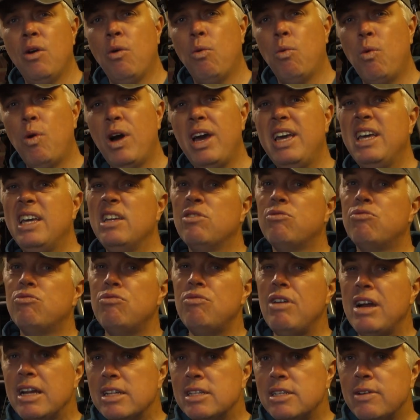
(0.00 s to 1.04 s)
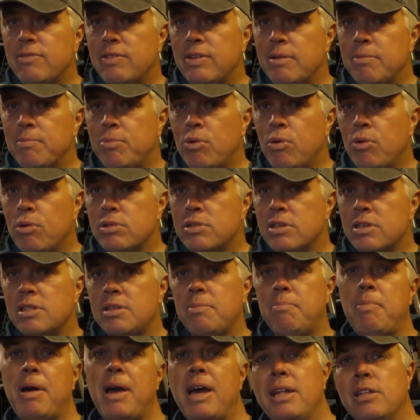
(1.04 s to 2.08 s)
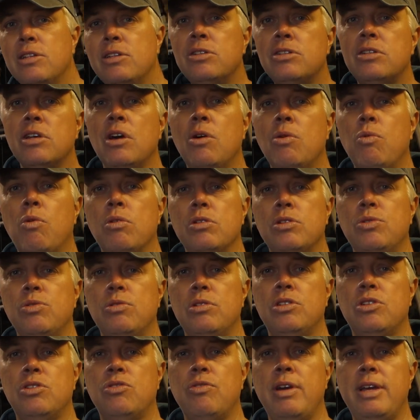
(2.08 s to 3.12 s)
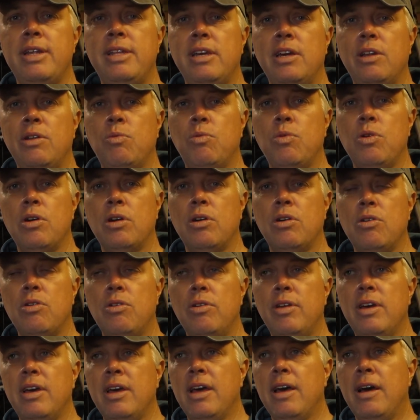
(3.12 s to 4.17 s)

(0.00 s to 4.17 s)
Weight is relatively important, depends what sort of terrain you're going to work on.